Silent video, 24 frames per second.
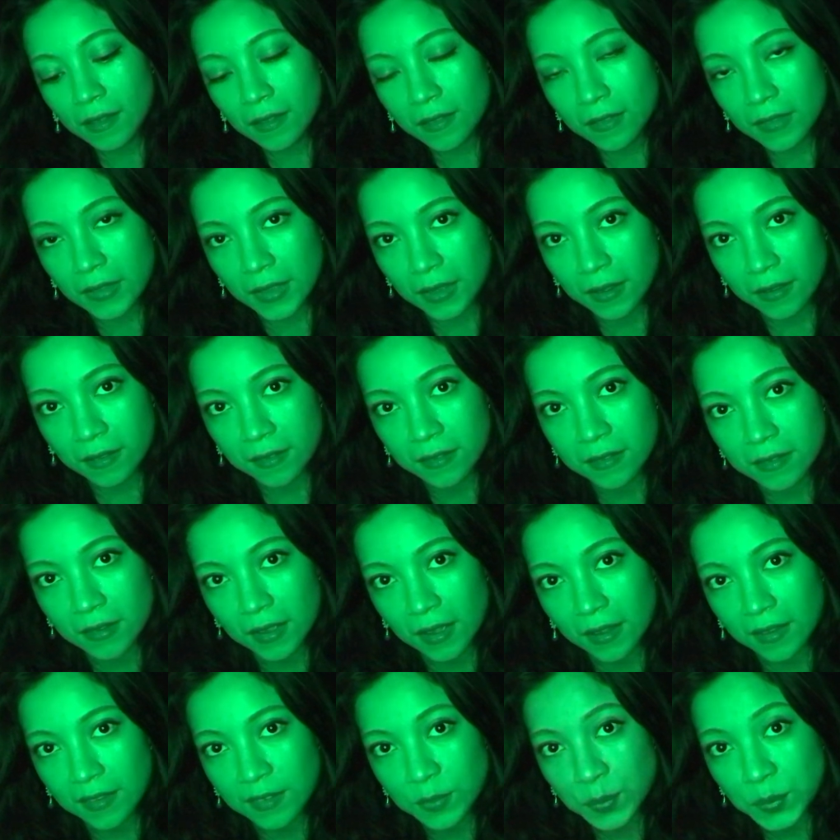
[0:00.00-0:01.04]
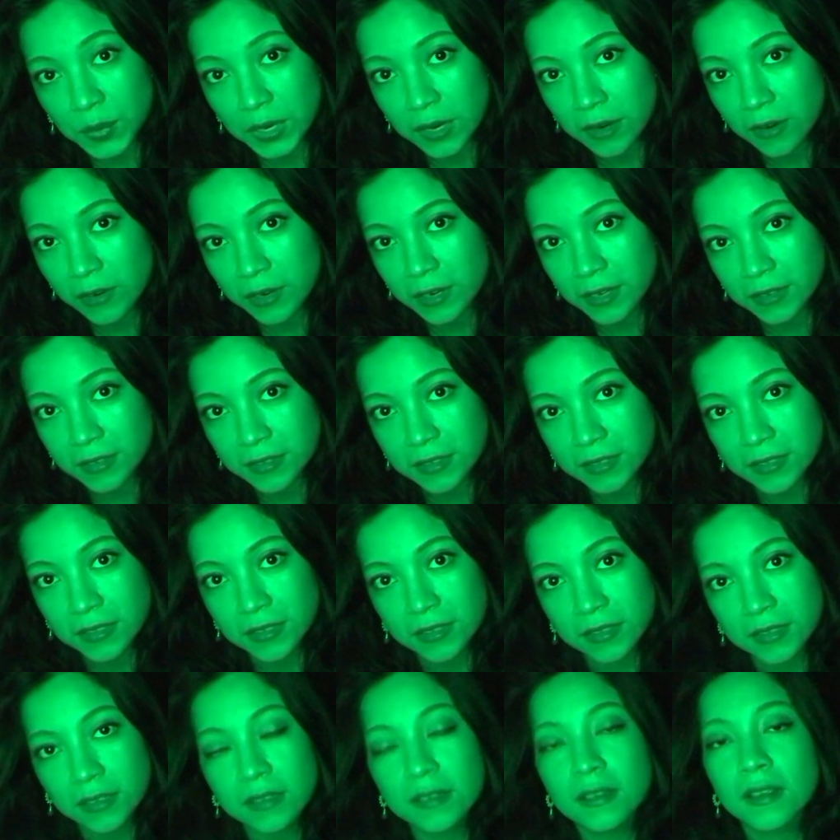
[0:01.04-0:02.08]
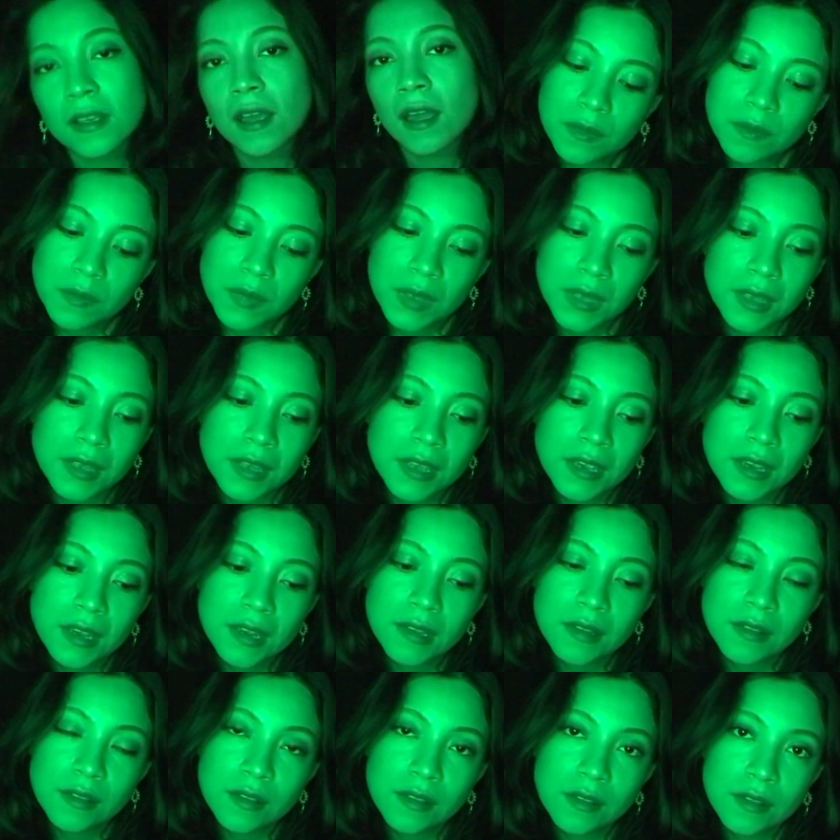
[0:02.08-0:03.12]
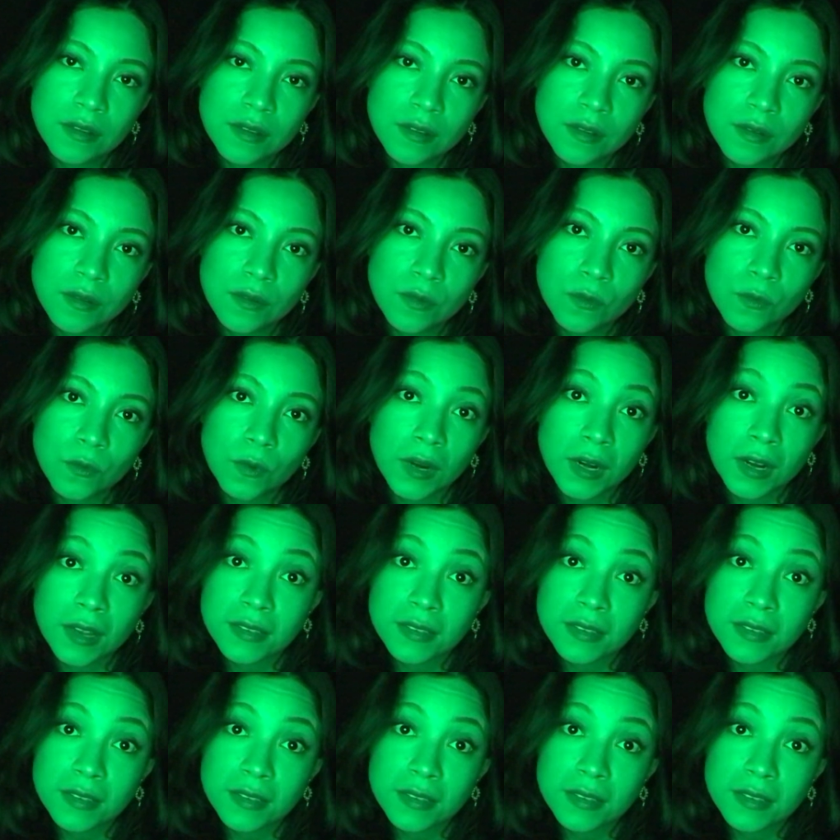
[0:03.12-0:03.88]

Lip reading: this experience begin with a